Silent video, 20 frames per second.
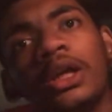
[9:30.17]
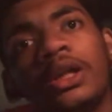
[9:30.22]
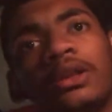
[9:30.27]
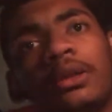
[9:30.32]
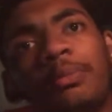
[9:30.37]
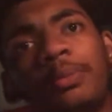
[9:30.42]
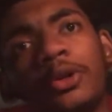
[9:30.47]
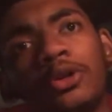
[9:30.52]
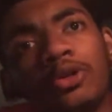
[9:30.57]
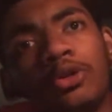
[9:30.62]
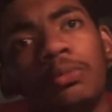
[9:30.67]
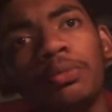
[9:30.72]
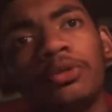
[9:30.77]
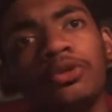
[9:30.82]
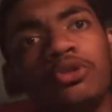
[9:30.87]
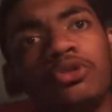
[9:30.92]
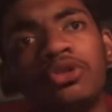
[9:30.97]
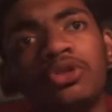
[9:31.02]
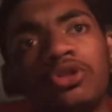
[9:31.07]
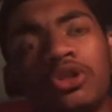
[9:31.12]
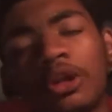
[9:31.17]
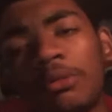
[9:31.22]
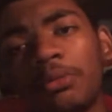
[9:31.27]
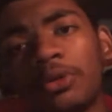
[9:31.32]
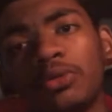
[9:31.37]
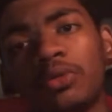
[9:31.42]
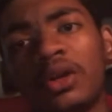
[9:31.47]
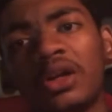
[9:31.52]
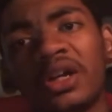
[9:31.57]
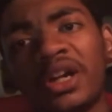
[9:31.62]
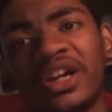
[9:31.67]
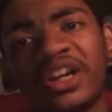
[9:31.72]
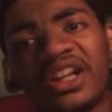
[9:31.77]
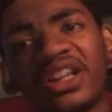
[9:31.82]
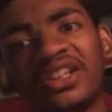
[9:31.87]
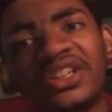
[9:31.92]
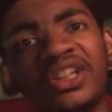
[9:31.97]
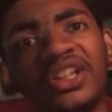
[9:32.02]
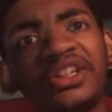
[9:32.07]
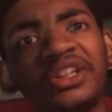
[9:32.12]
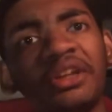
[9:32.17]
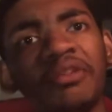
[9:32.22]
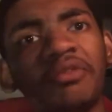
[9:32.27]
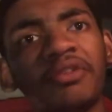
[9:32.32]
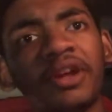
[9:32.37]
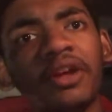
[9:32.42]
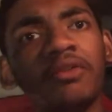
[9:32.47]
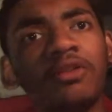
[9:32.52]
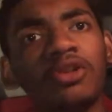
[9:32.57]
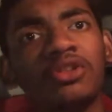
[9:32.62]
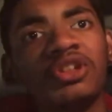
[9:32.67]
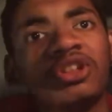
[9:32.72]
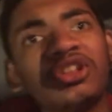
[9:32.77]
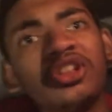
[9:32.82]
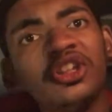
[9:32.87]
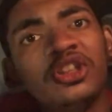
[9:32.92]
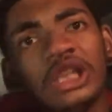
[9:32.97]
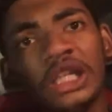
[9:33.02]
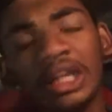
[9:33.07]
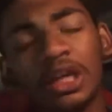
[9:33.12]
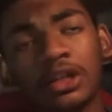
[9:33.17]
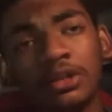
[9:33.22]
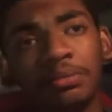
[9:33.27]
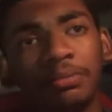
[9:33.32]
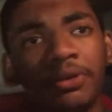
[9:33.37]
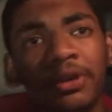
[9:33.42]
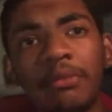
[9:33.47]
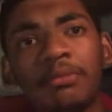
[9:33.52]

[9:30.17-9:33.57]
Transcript: The petrol produces about 165 or 63 horsepower.